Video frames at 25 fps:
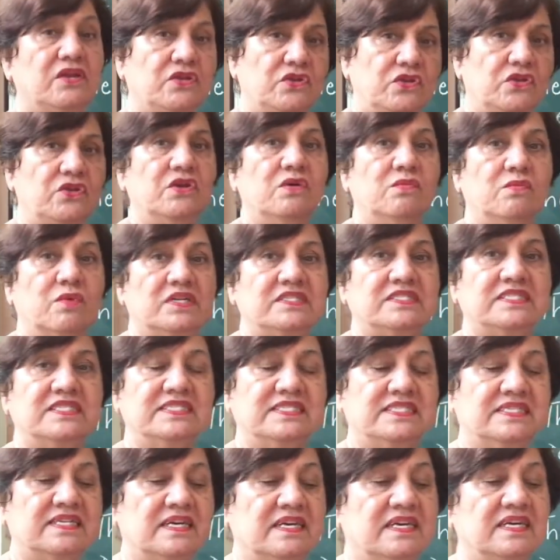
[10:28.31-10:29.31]
You know what
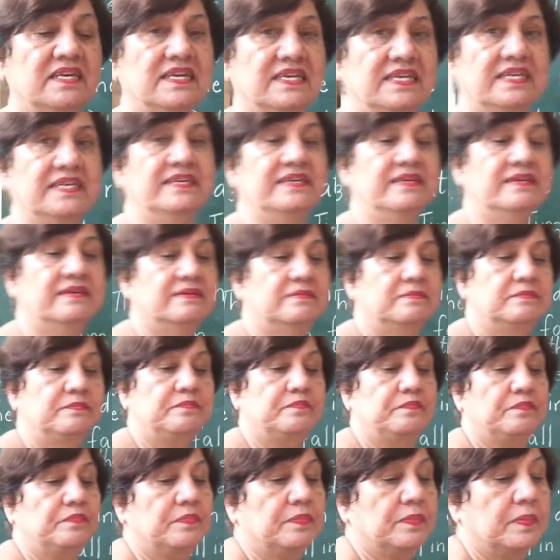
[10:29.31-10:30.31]
is a lid?
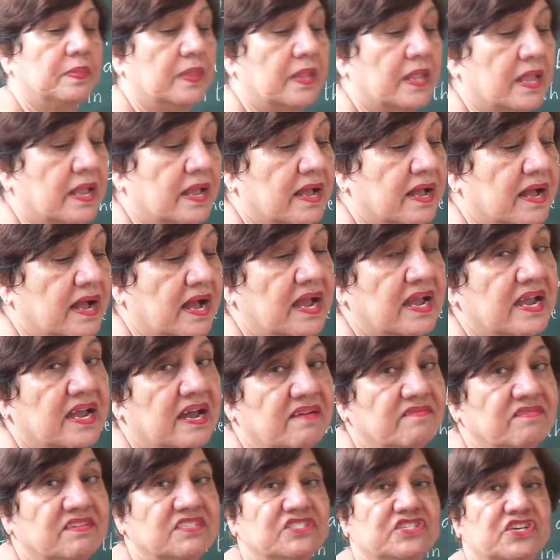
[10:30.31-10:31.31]
I
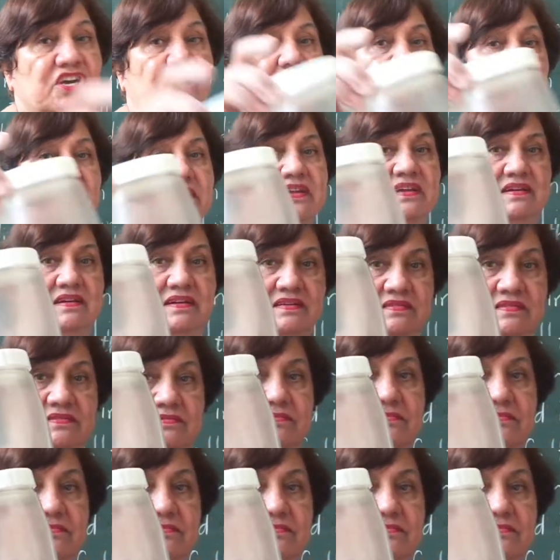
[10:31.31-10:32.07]
have a jar here.